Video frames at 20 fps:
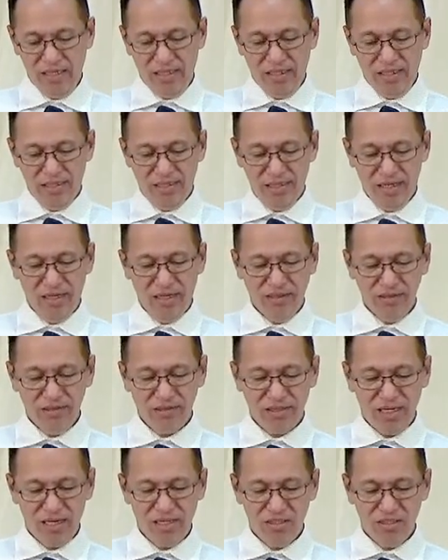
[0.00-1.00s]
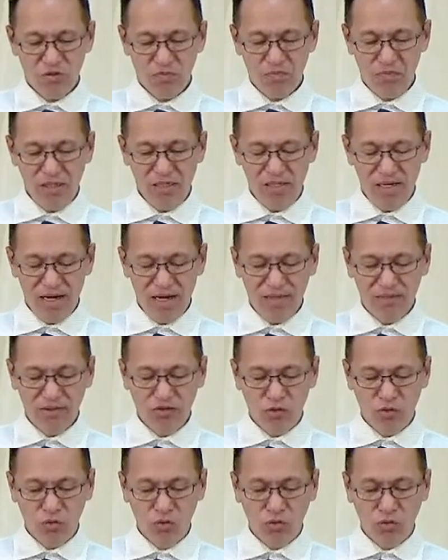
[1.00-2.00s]
Now thanks be
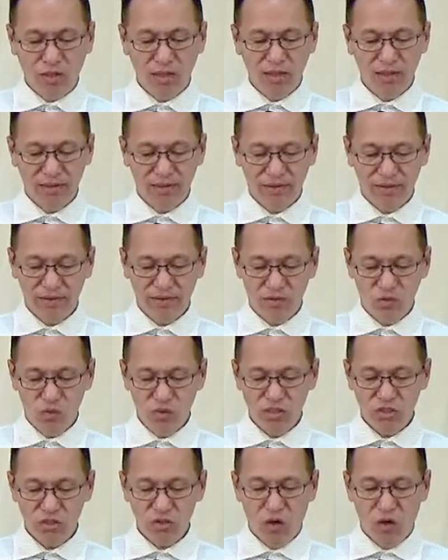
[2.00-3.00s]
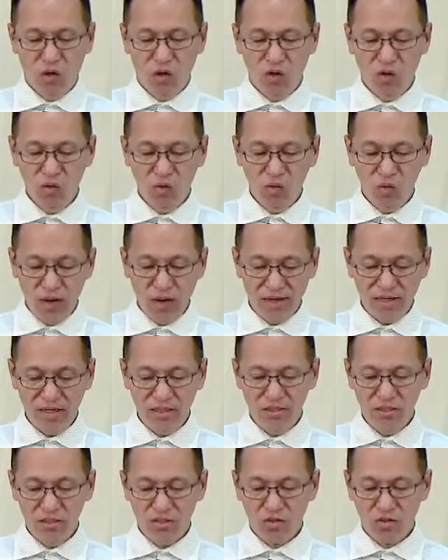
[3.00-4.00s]
unto God, which
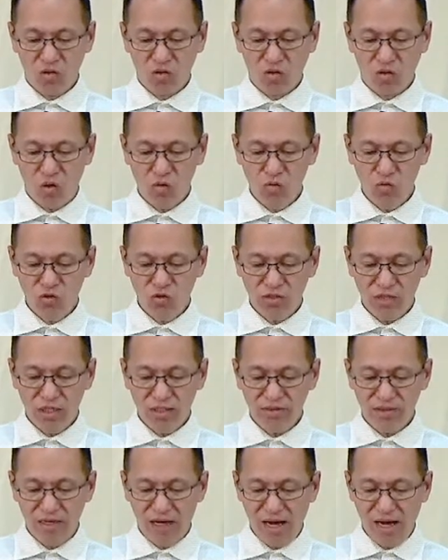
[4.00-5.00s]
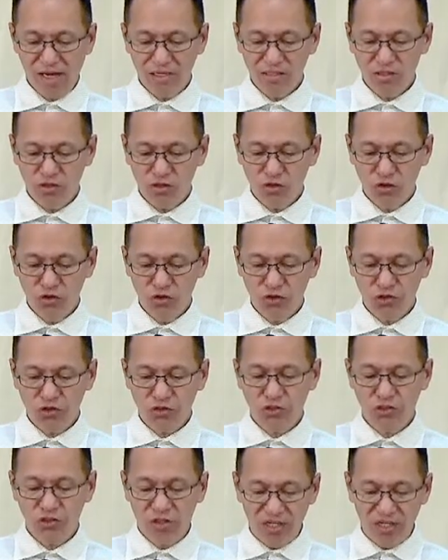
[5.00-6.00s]
always causeth us to
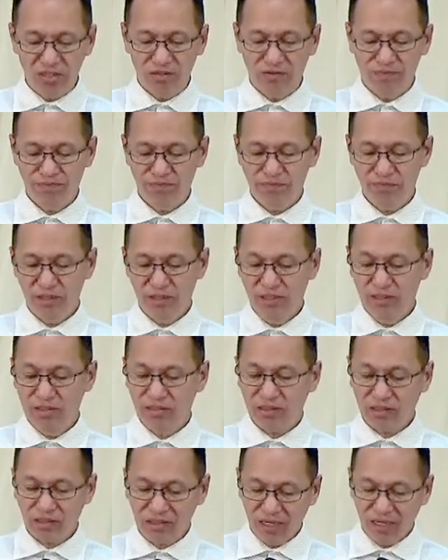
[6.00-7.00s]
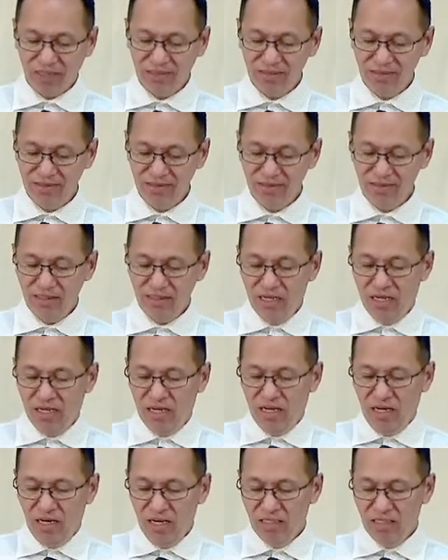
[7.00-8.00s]
triumph in Christ
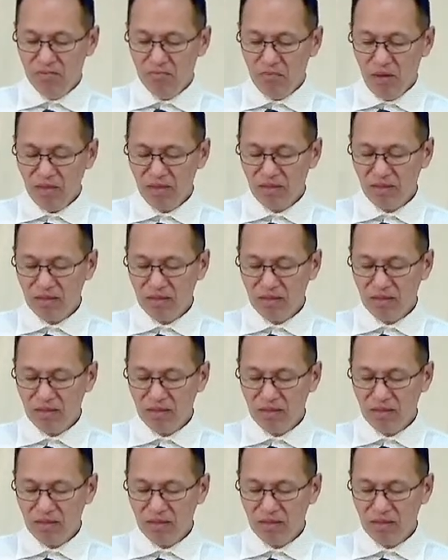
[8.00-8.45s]
and maketh